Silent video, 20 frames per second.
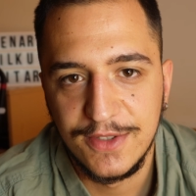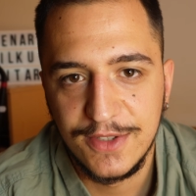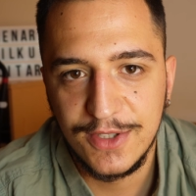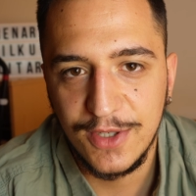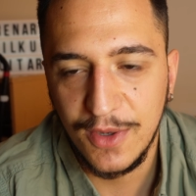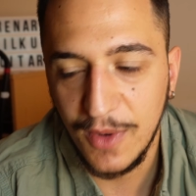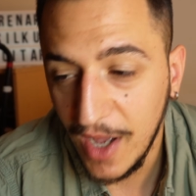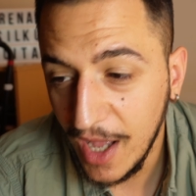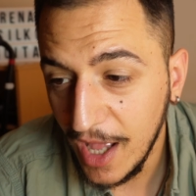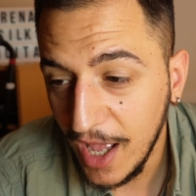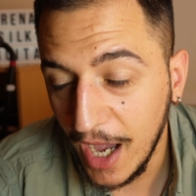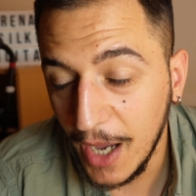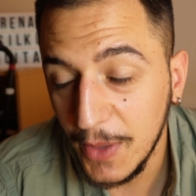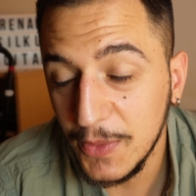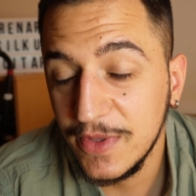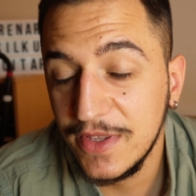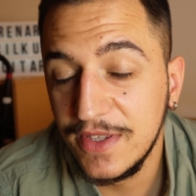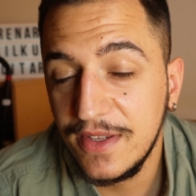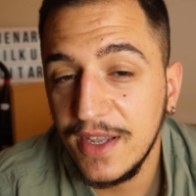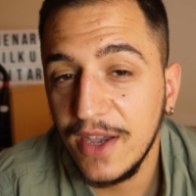So I
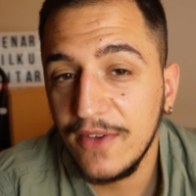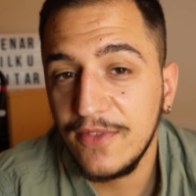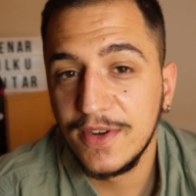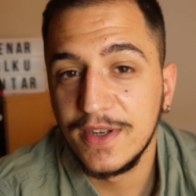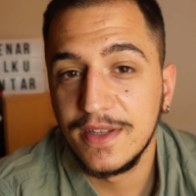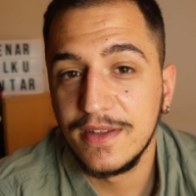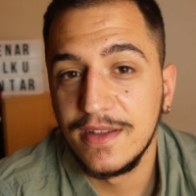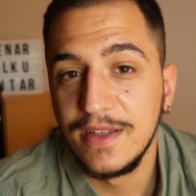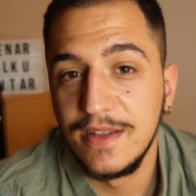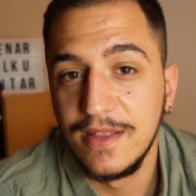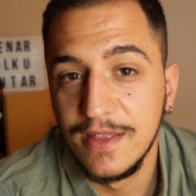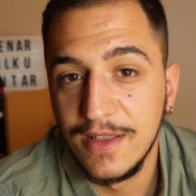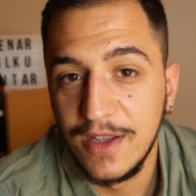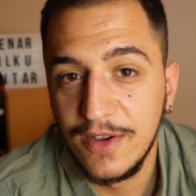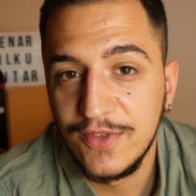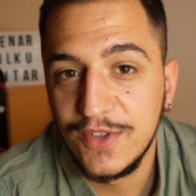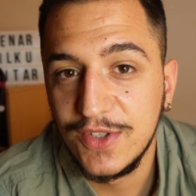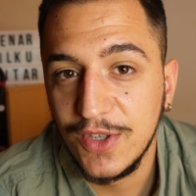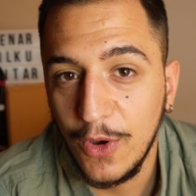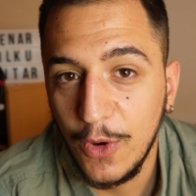would definitely
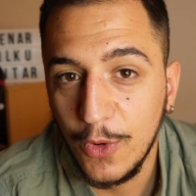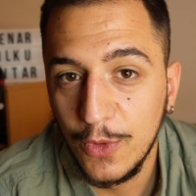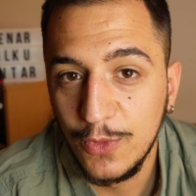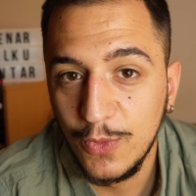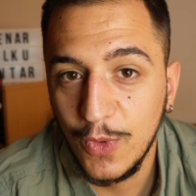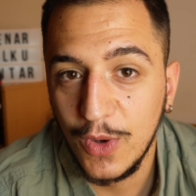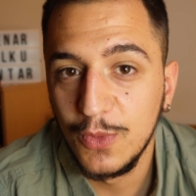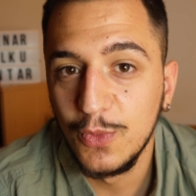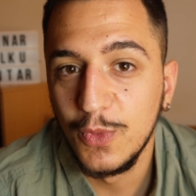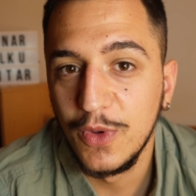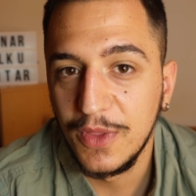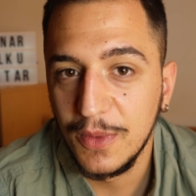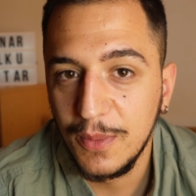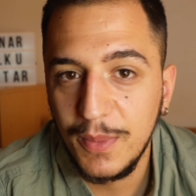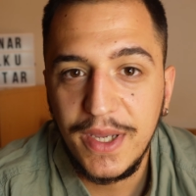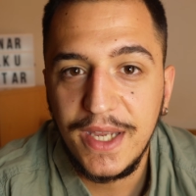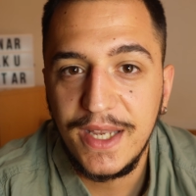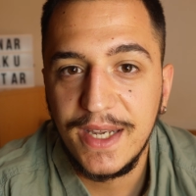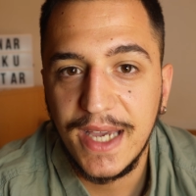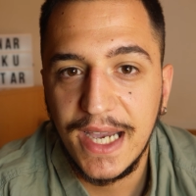love to own one with the
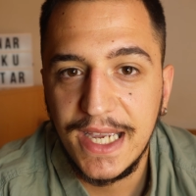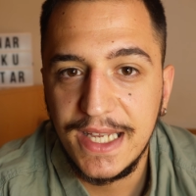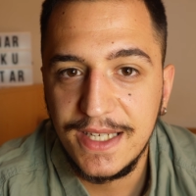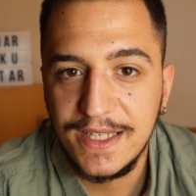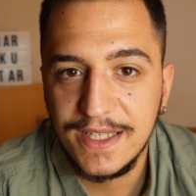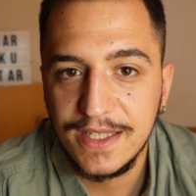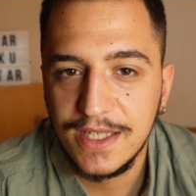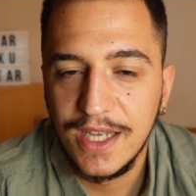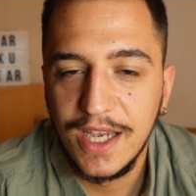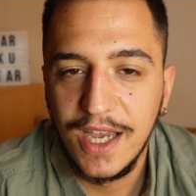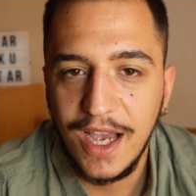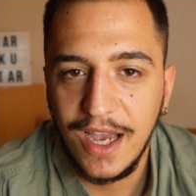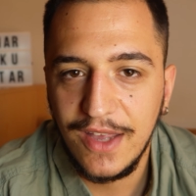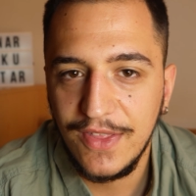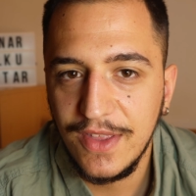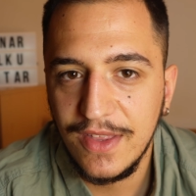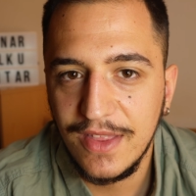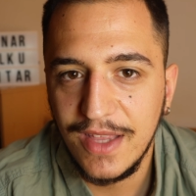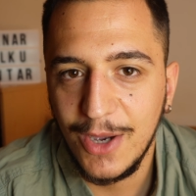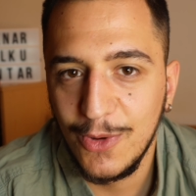P90s. I
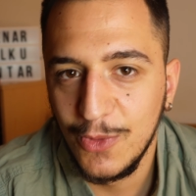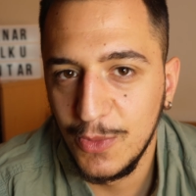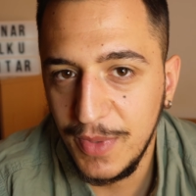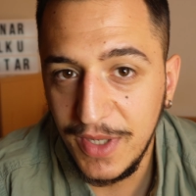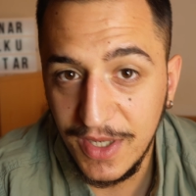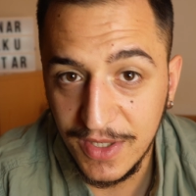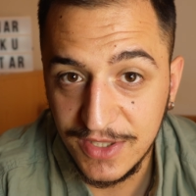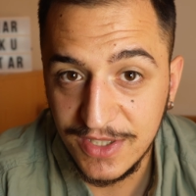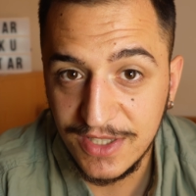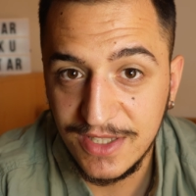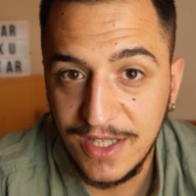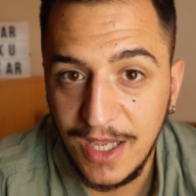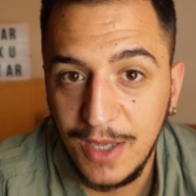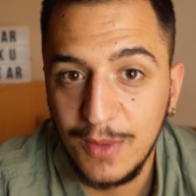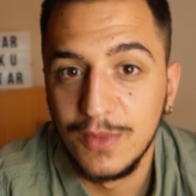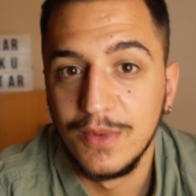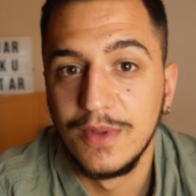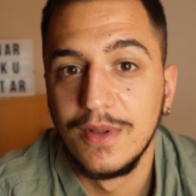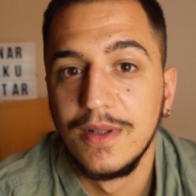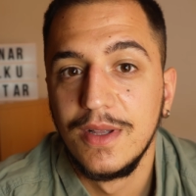think that would be a
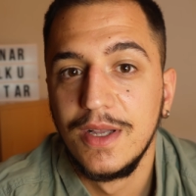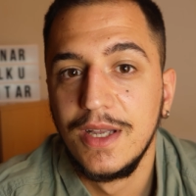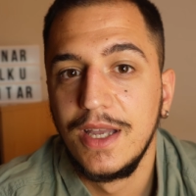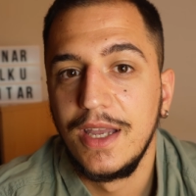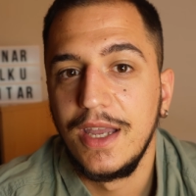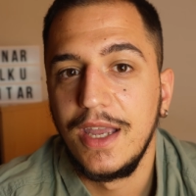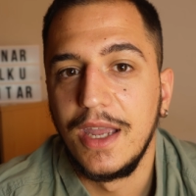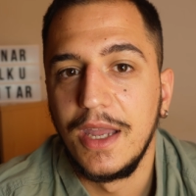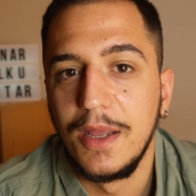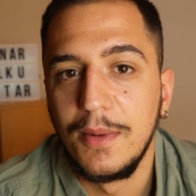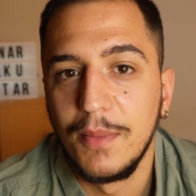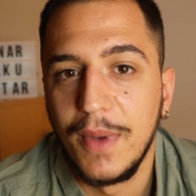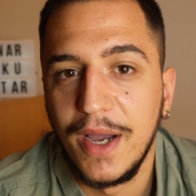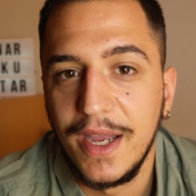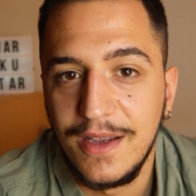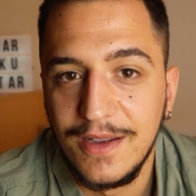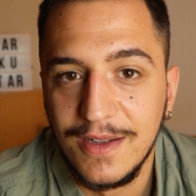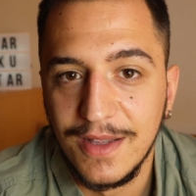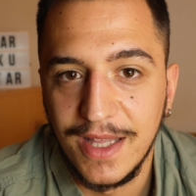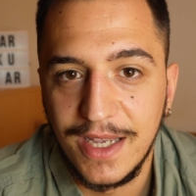staple in my
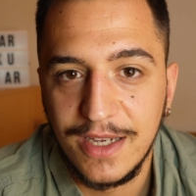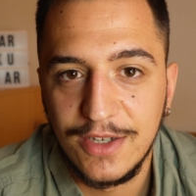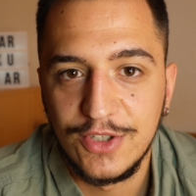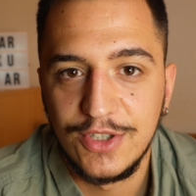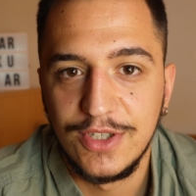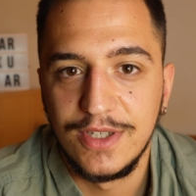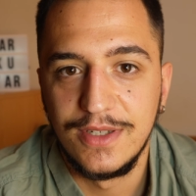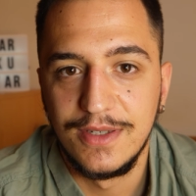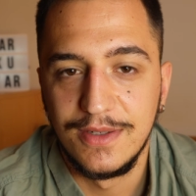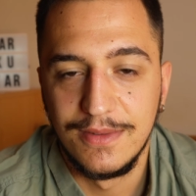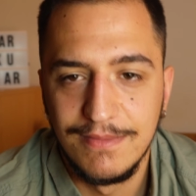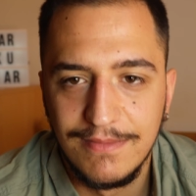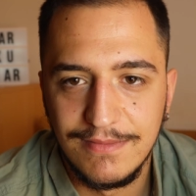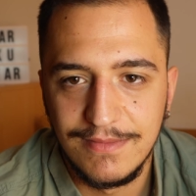collection.